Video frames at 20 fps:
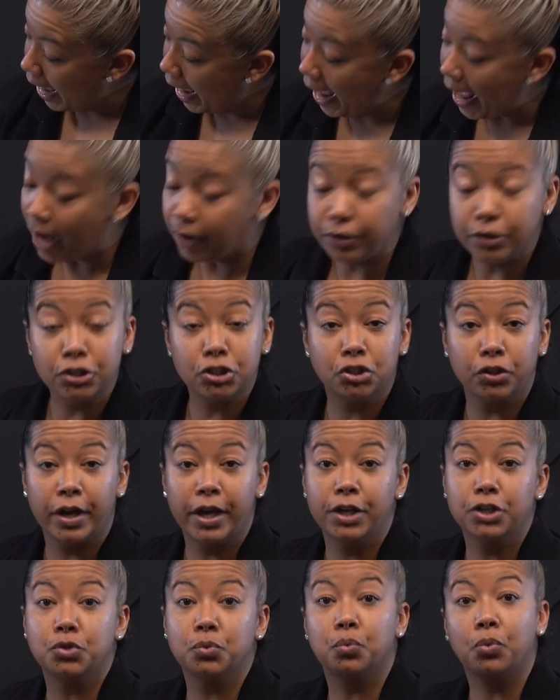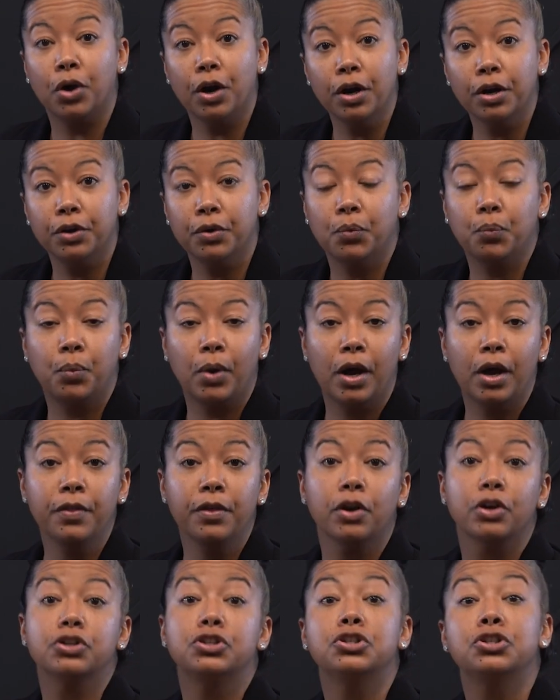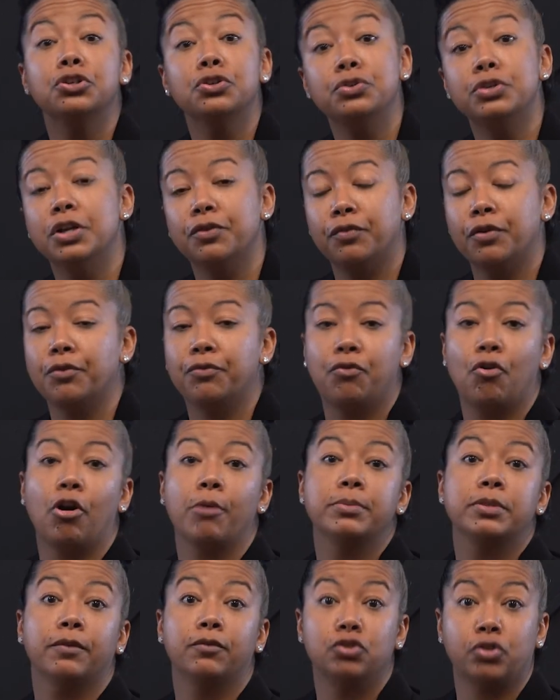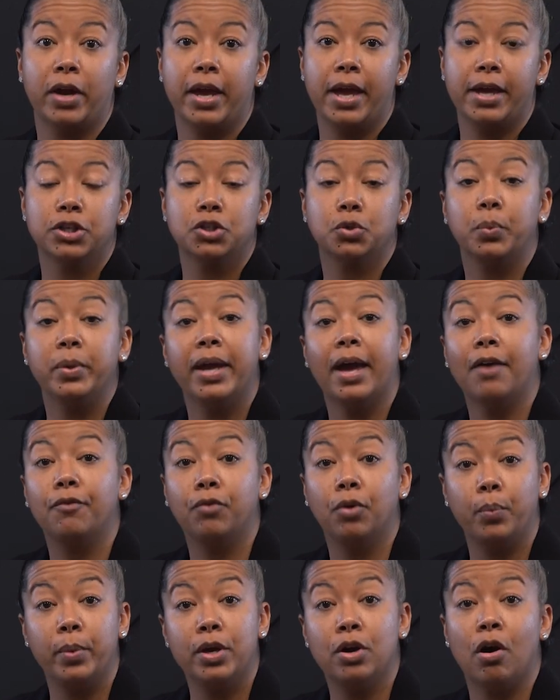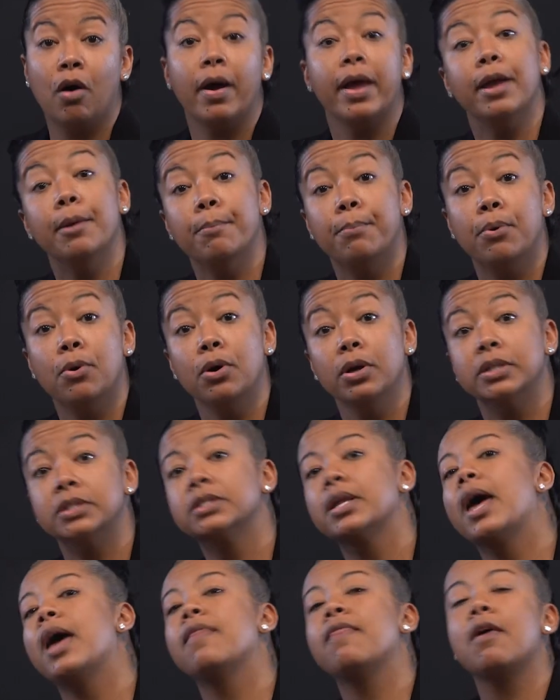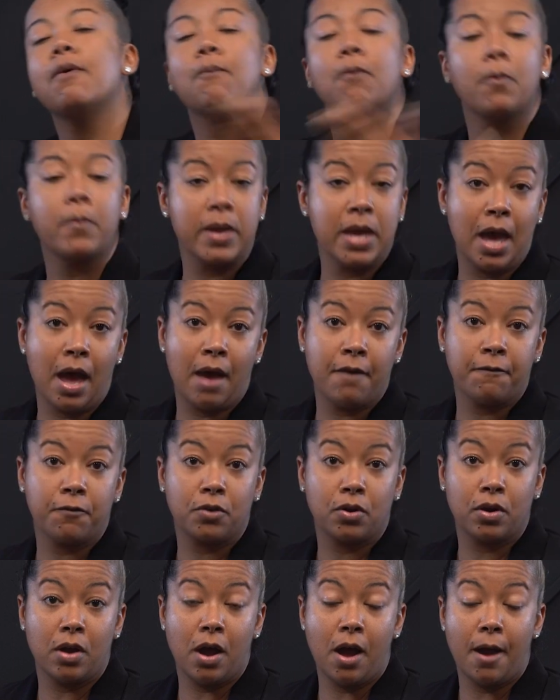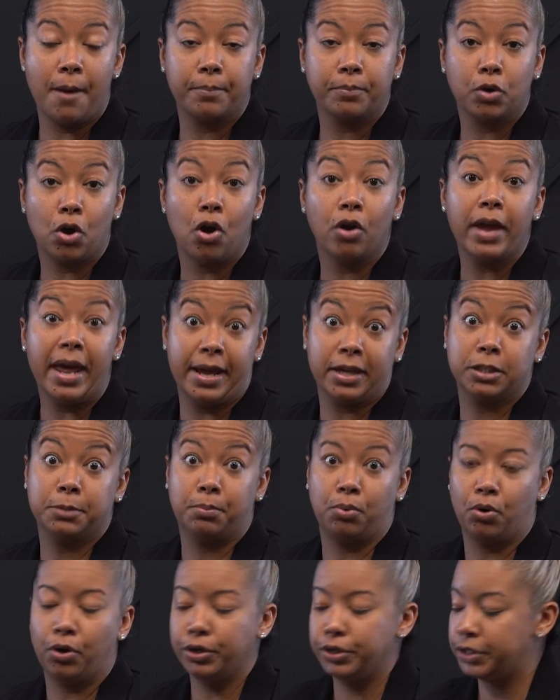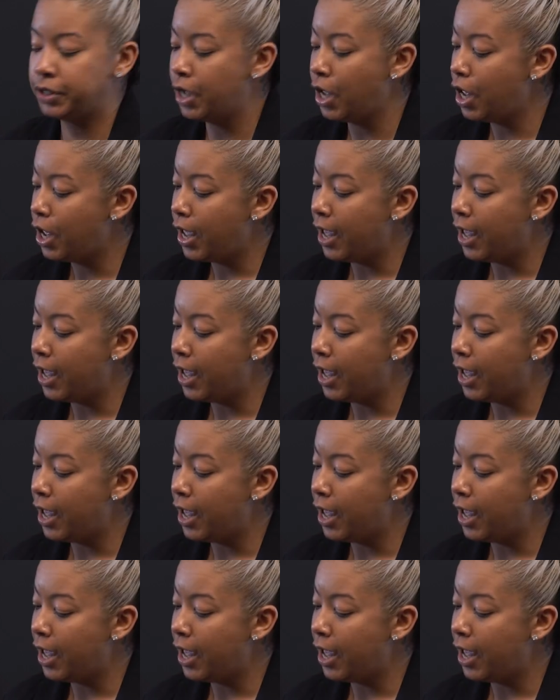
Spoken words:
How does drayage work? Well, there are two different forms of drayage. We have what we call imports and then what we have called exports.